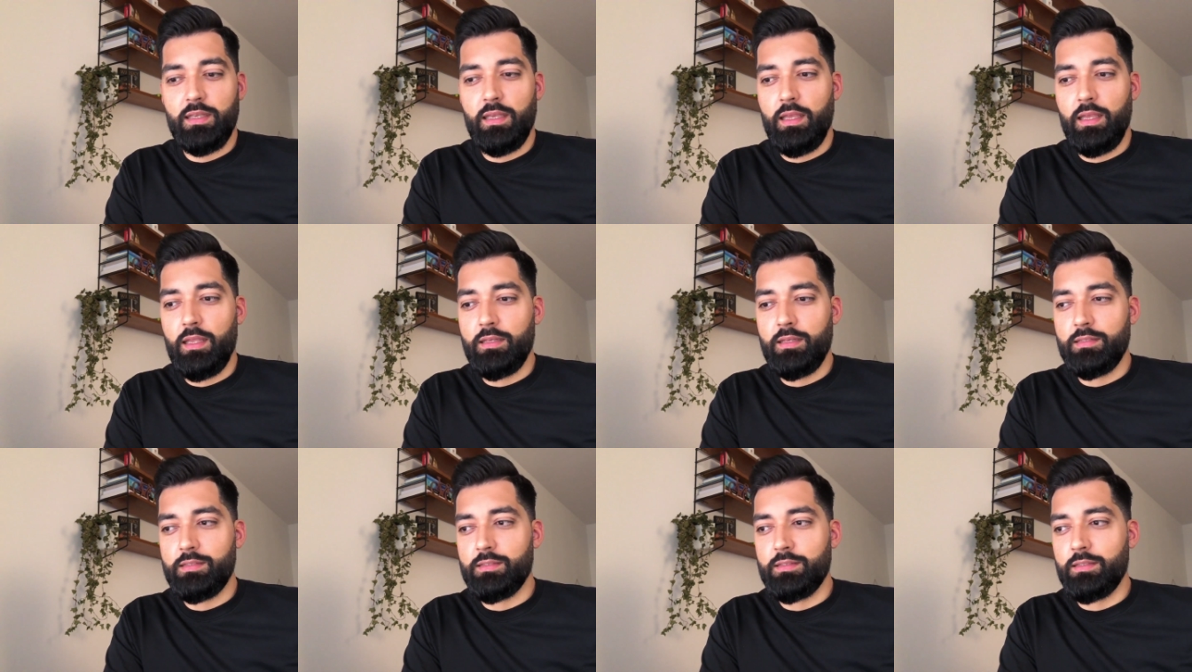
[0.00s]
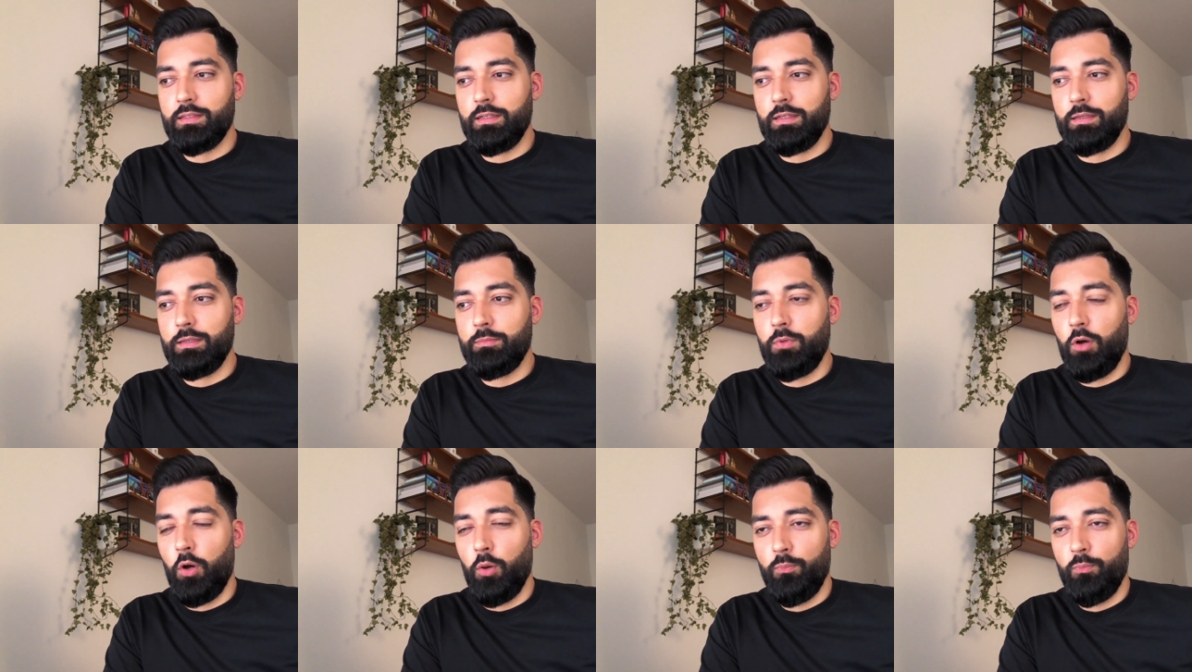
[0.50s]
And
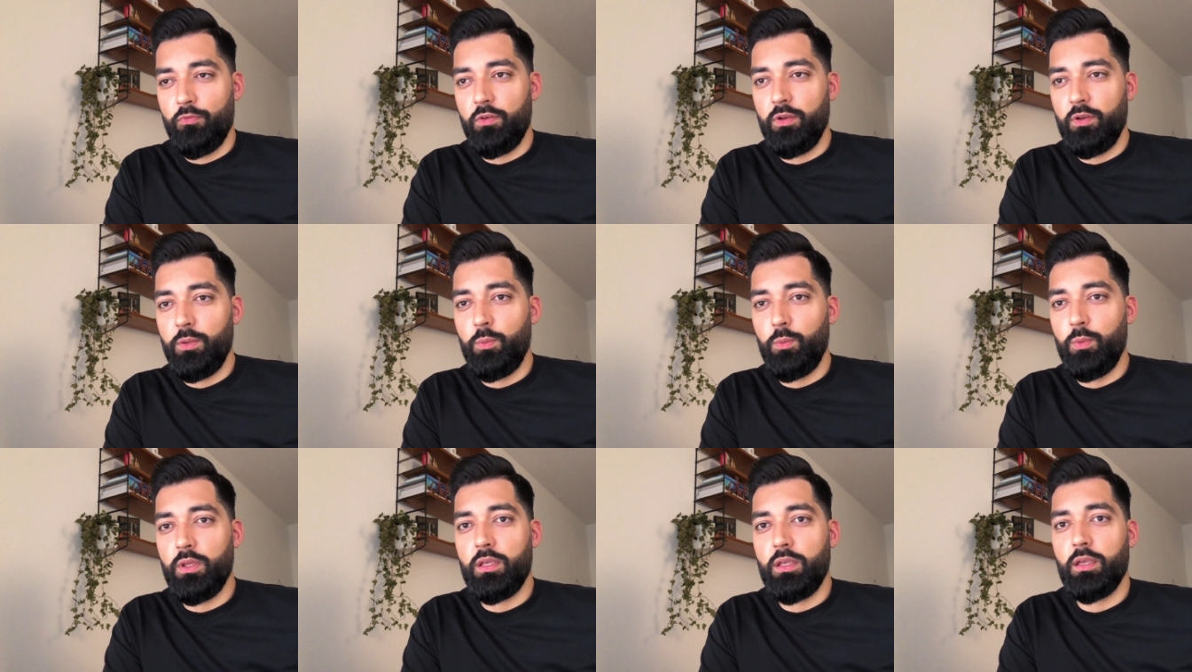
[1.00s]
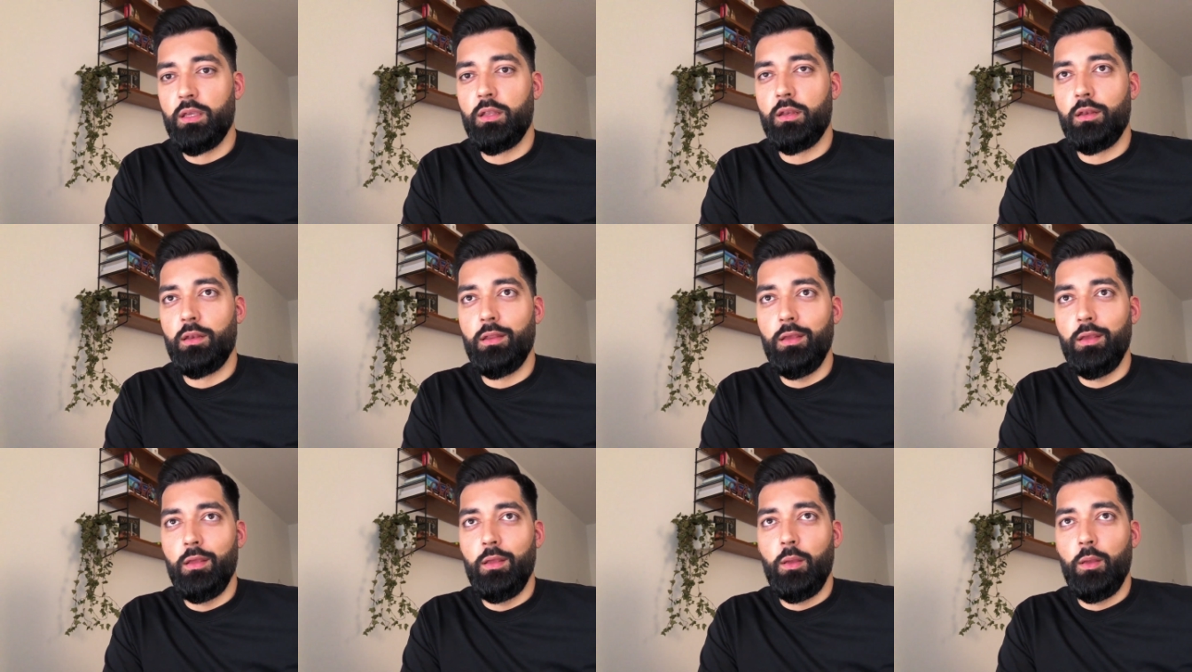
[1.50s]
um, hopefully, we
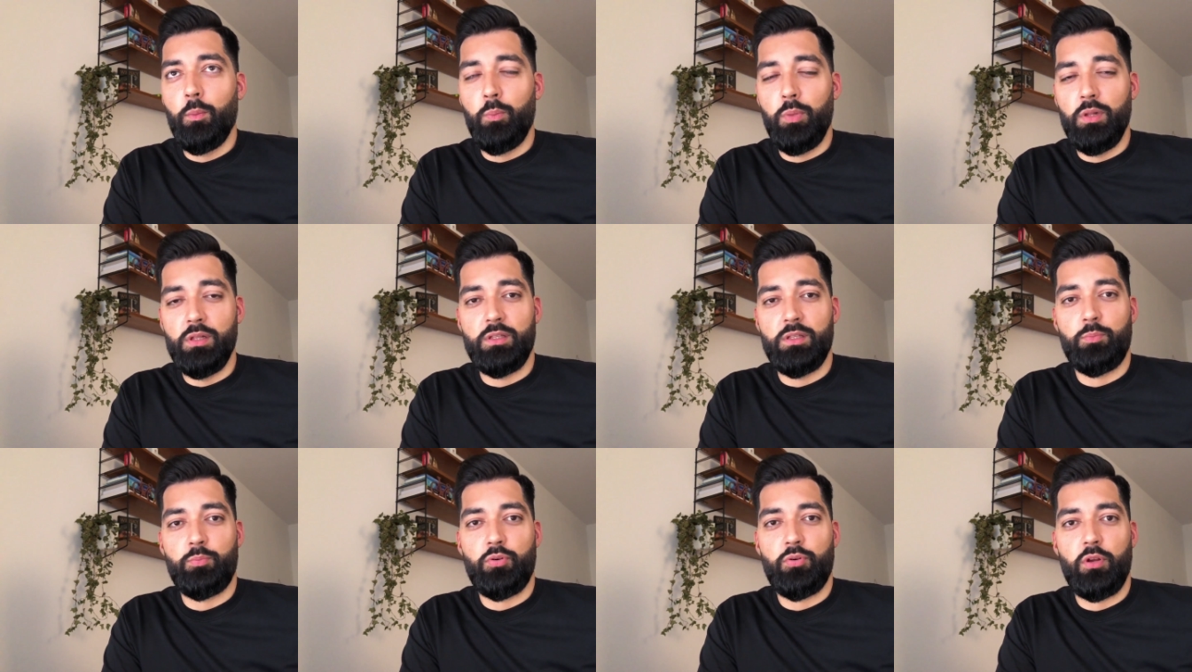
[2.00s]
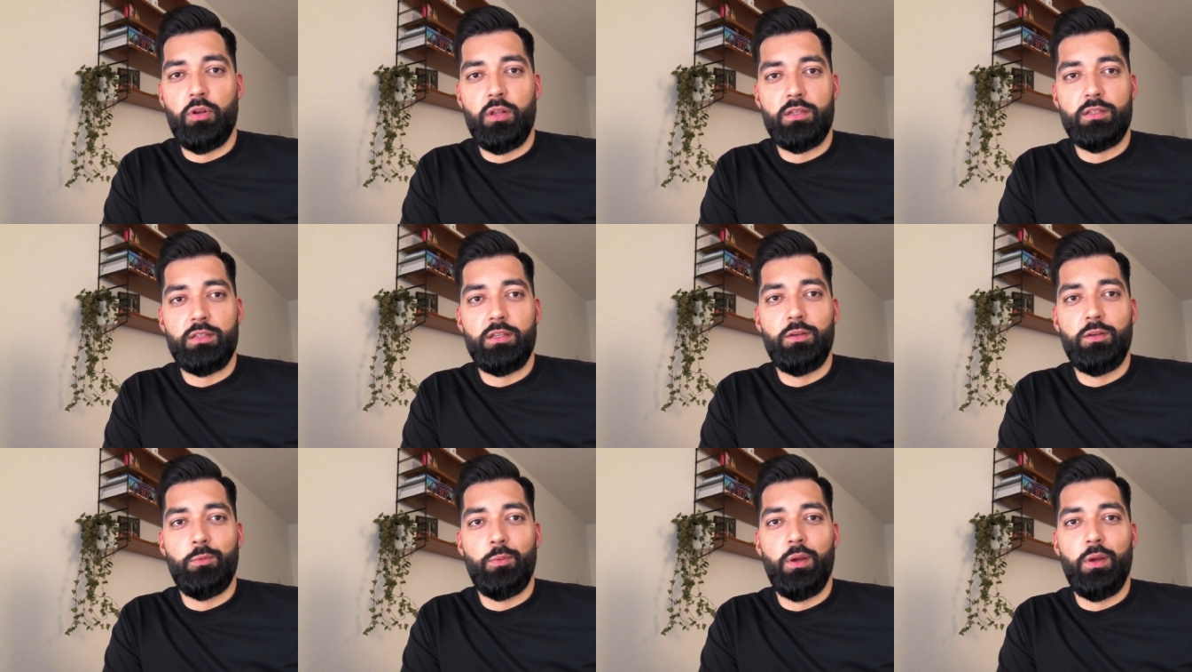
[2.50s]
can build the
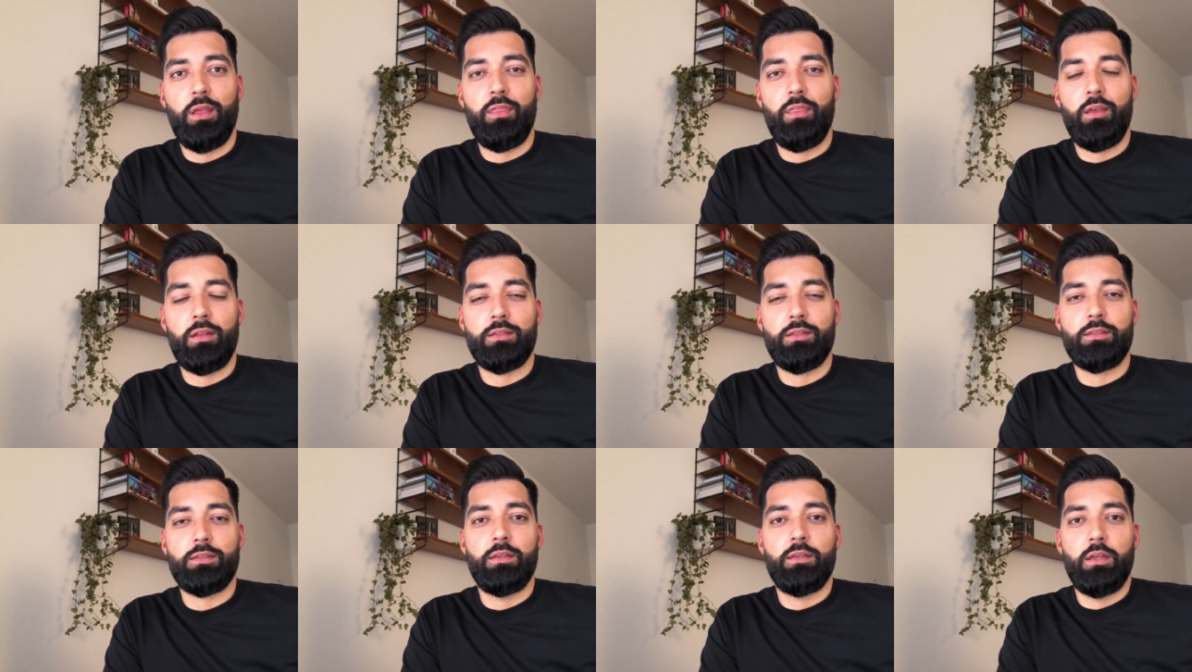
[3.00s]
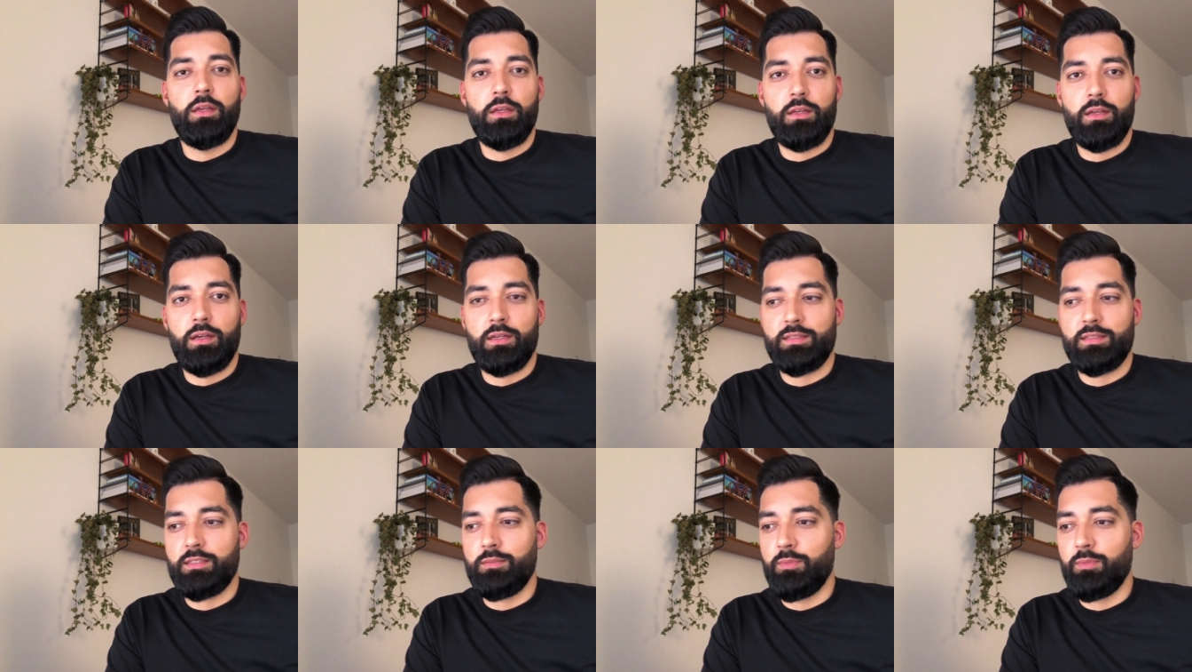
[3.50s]
product in a way that
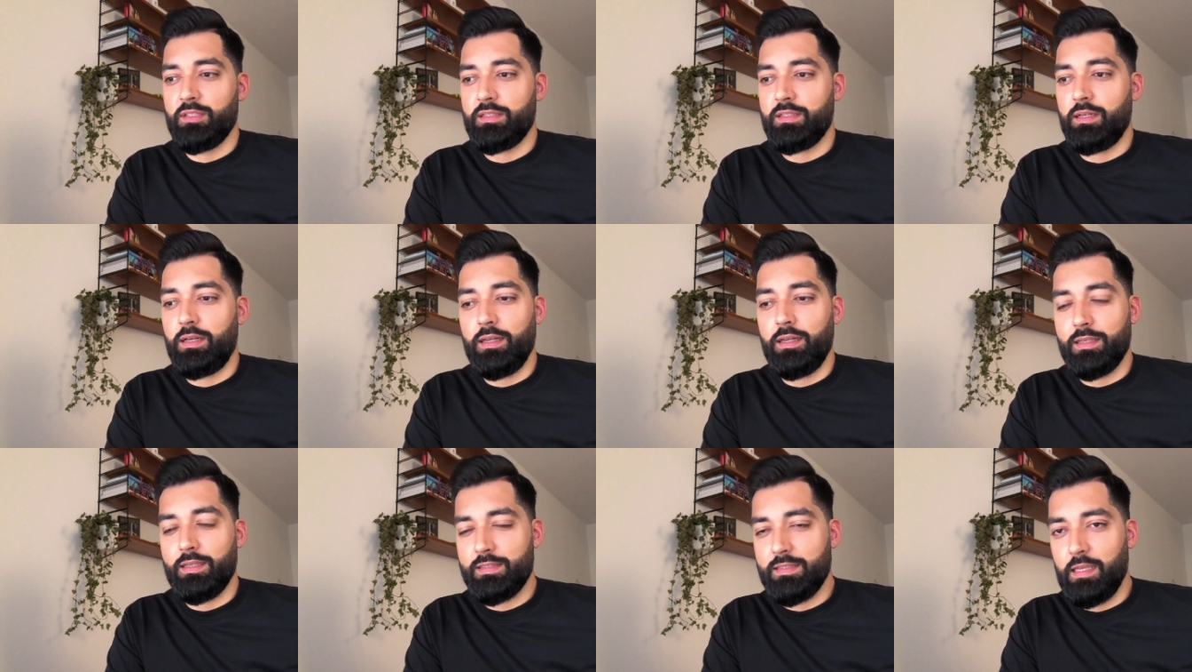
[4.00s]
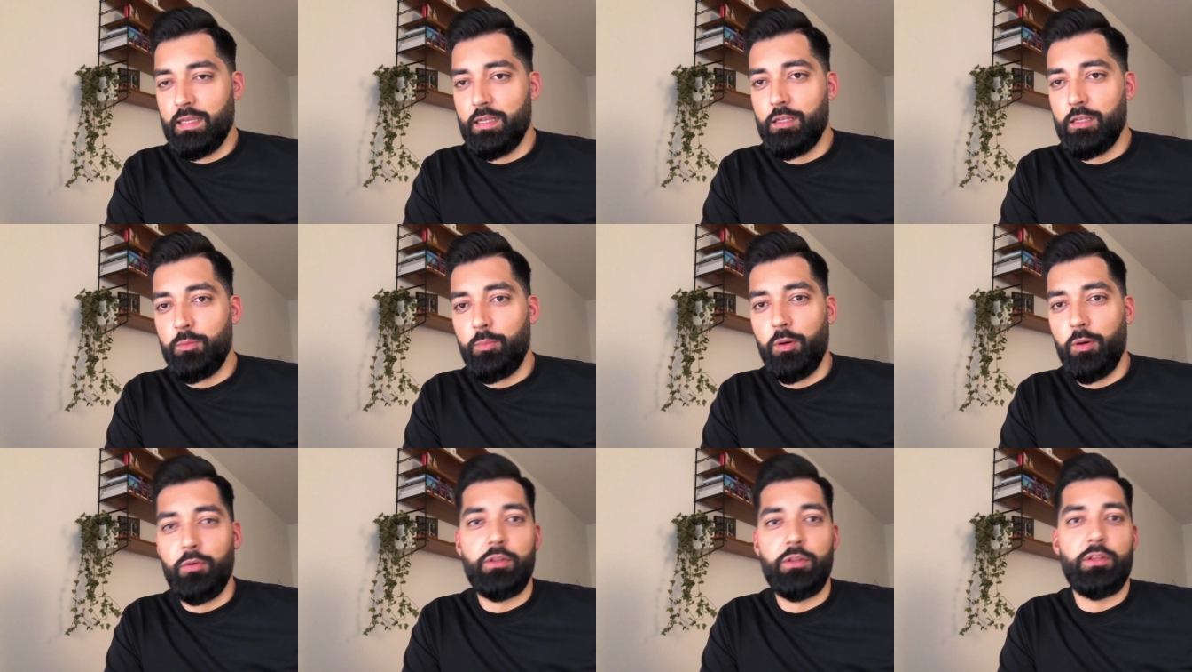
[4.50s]
customers are excited
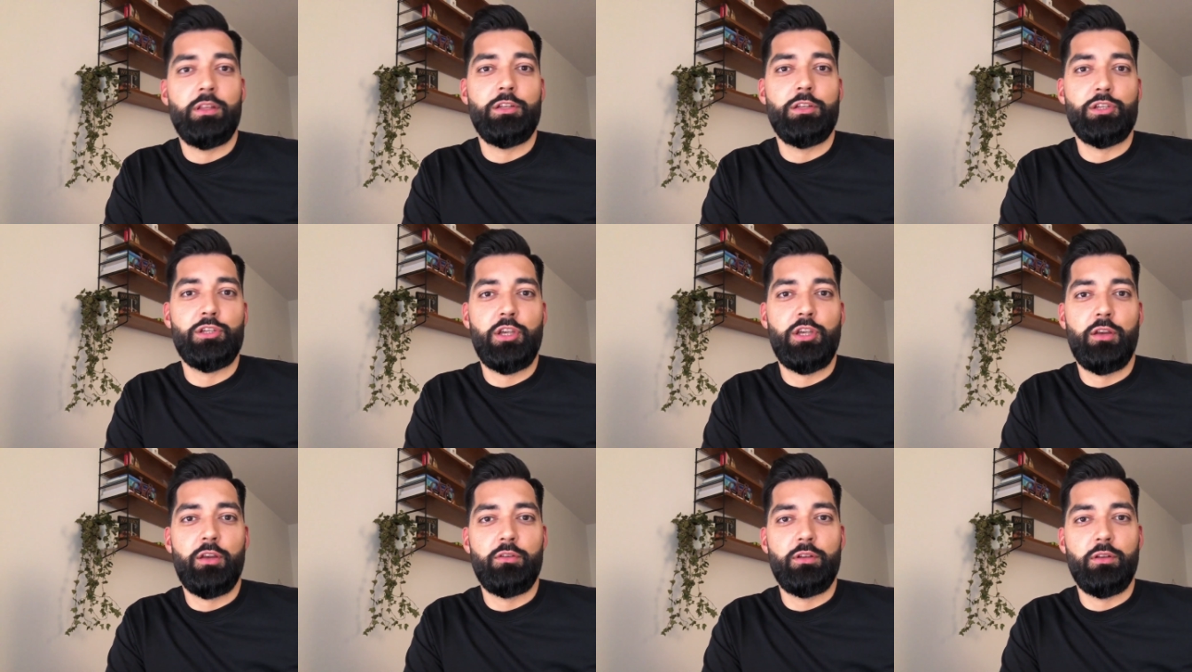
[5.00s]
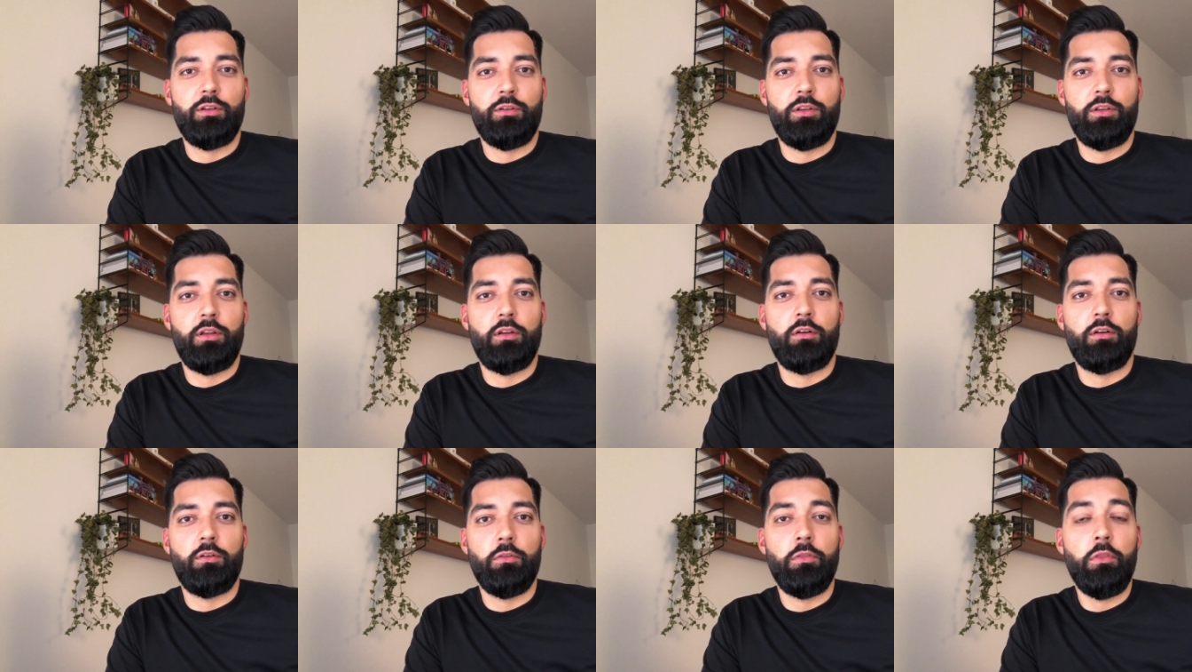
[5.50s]
about it and share it on
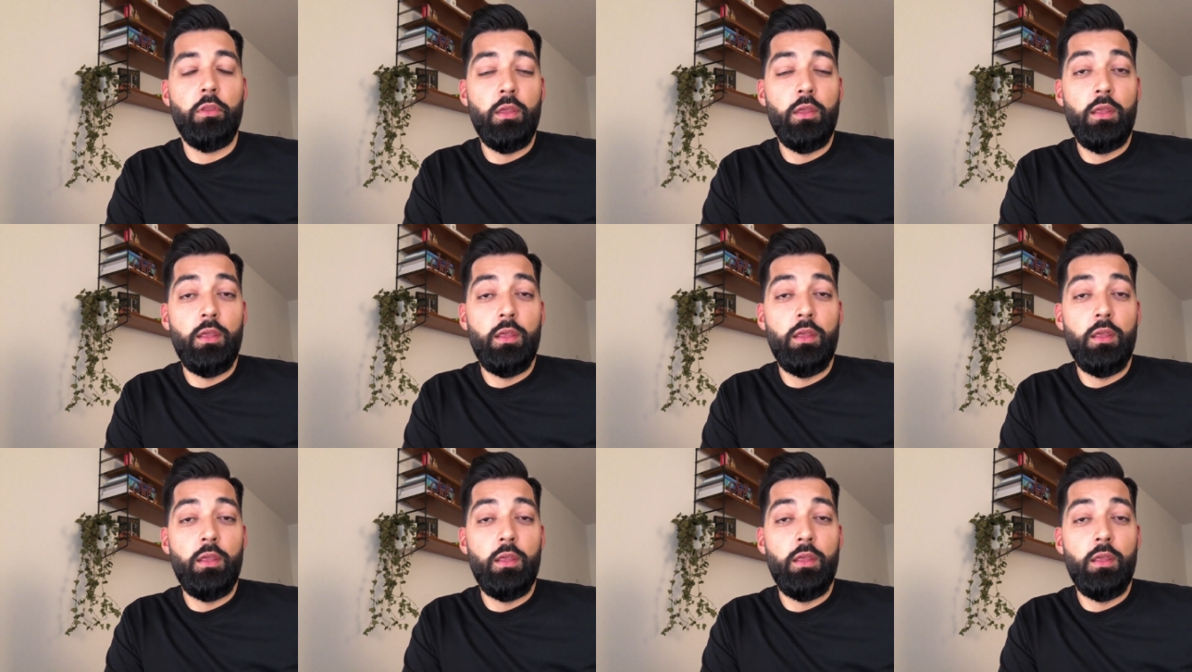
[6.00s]
their own.